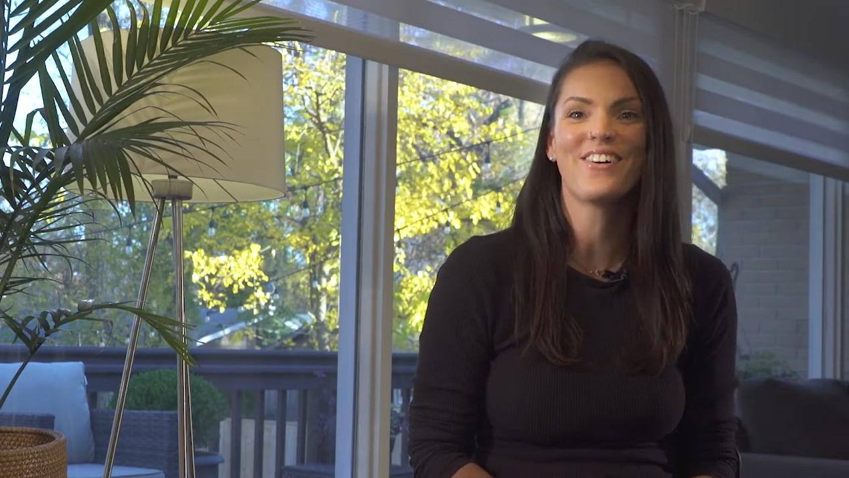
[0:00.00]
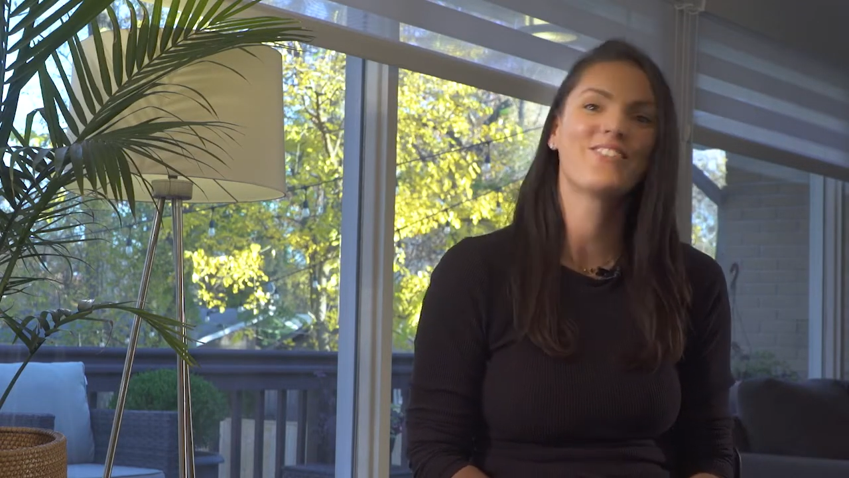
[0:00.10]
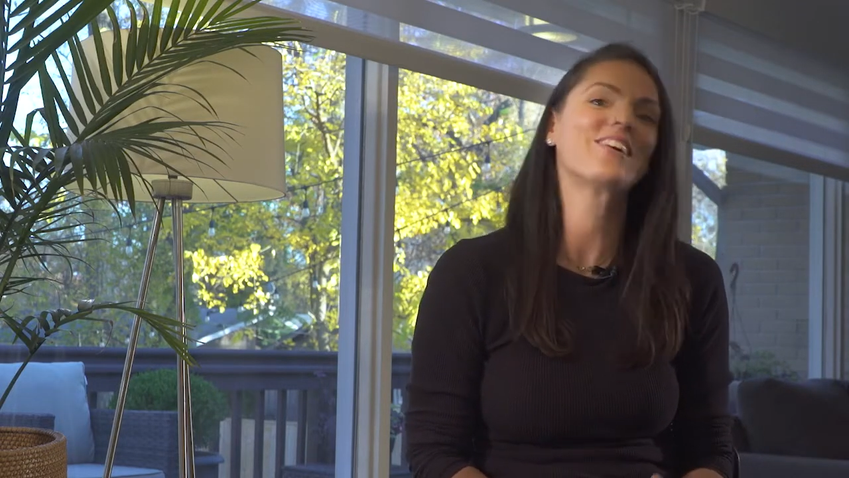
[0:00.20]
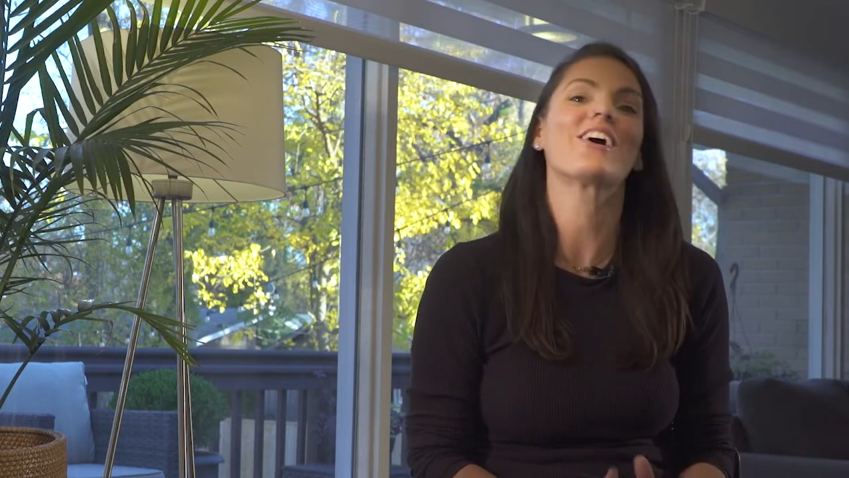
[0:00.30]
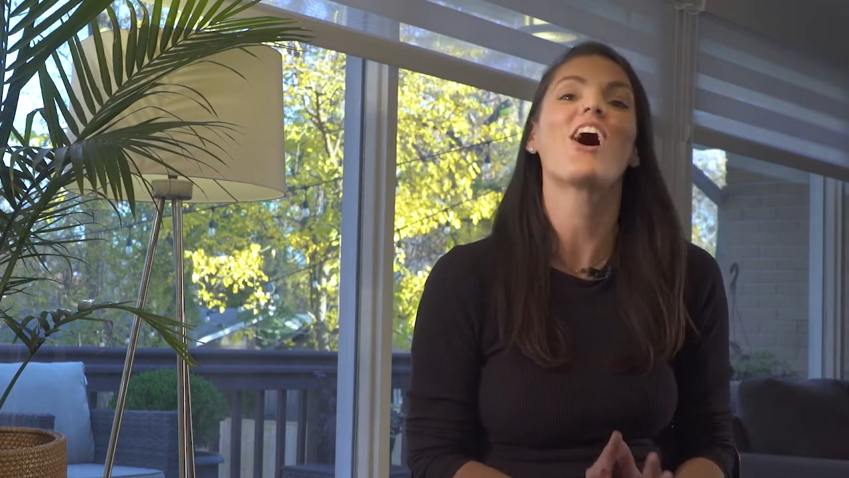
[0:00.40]

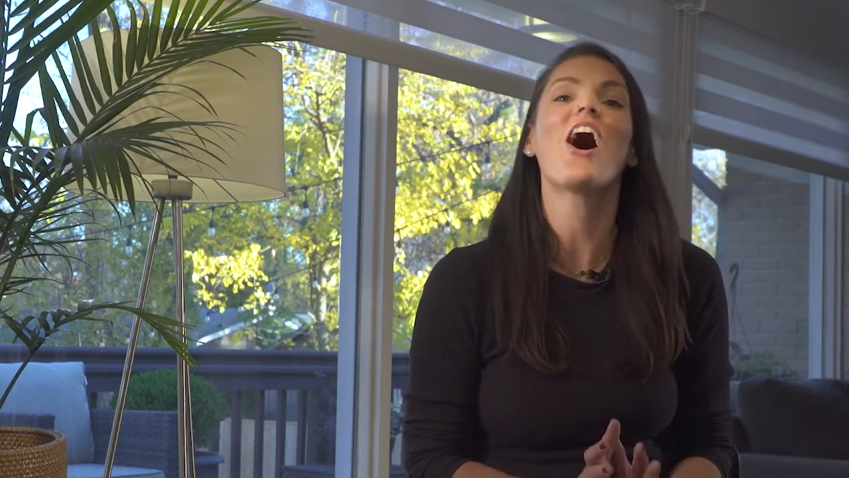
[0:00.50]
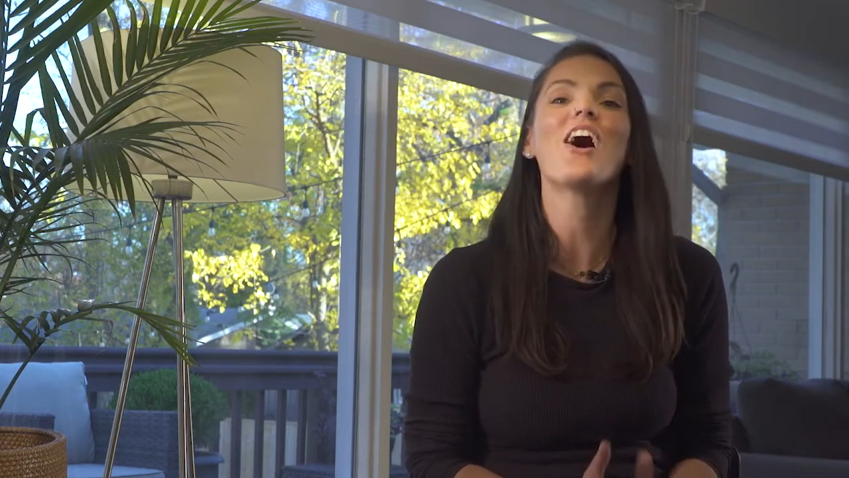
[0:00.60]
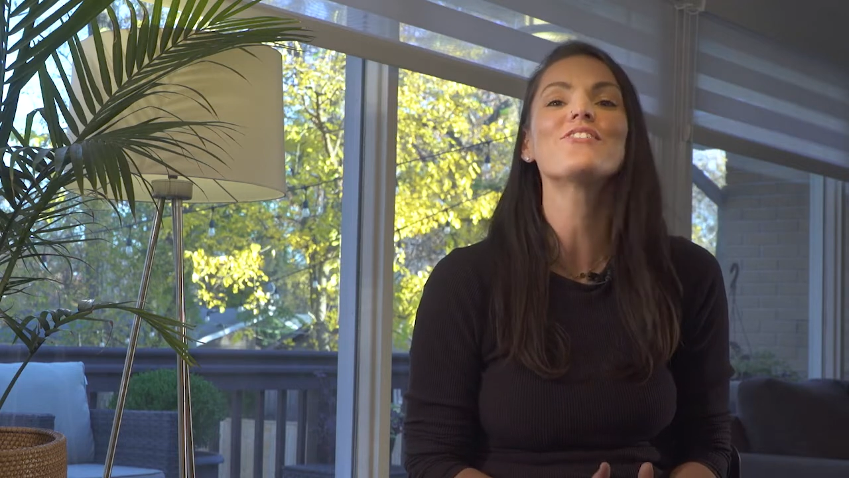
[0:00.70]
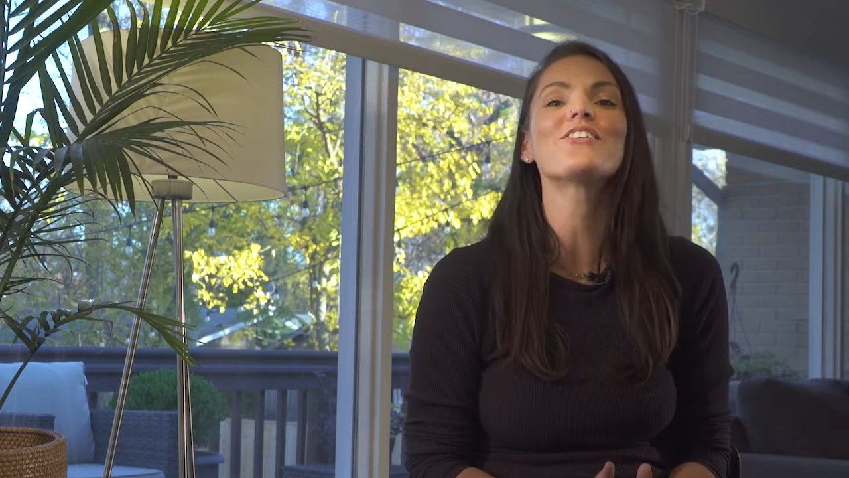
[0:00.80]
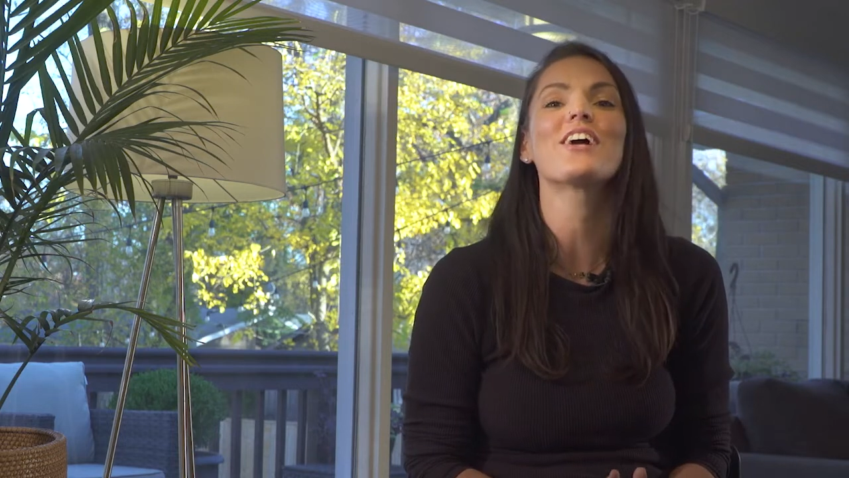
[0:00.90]
We are
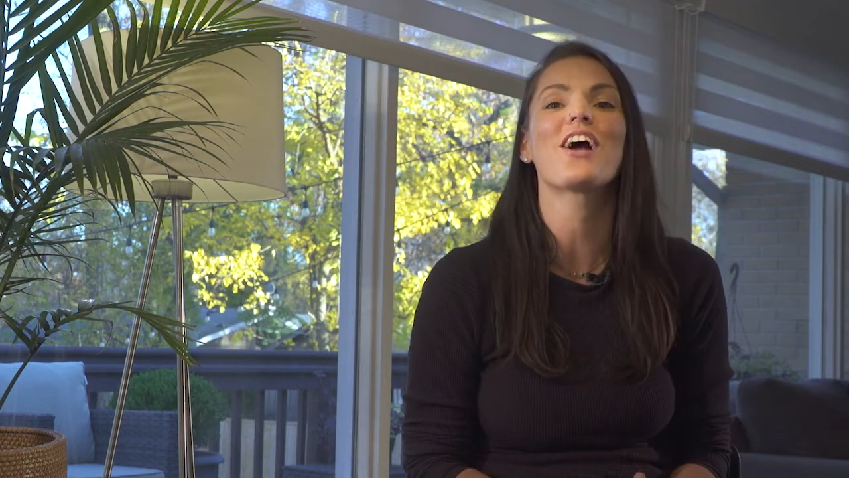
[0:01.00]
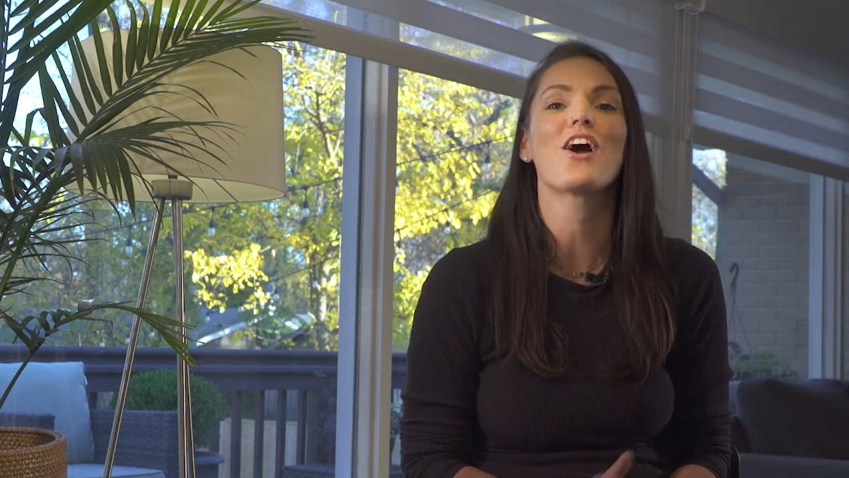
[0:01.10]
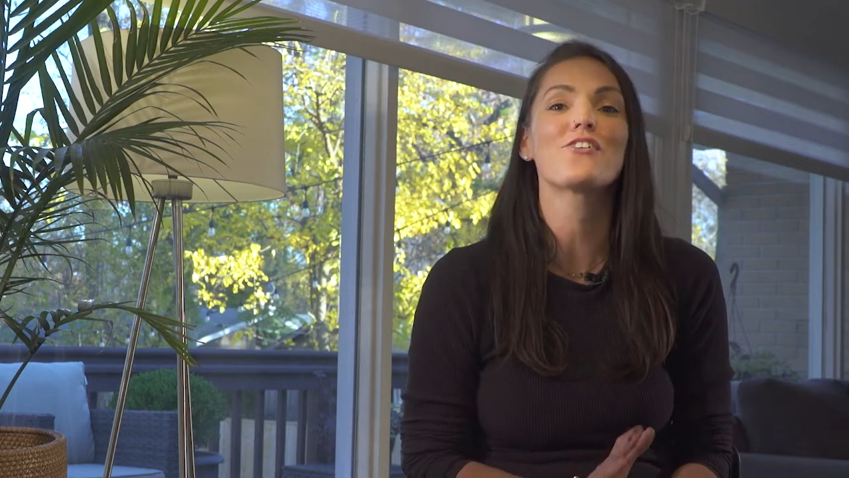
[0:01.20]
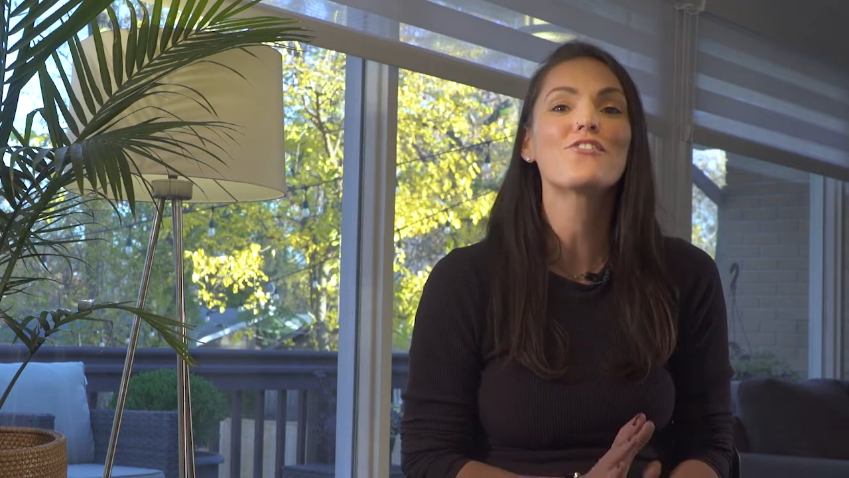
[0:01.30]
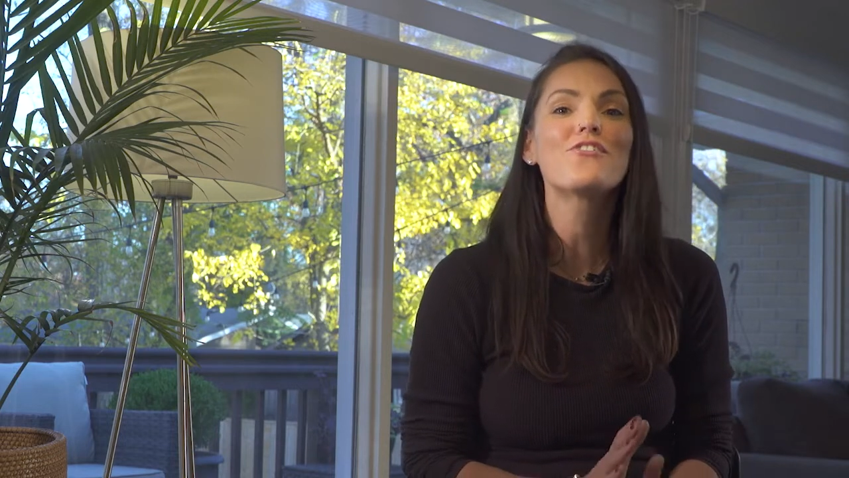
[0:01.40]
offering our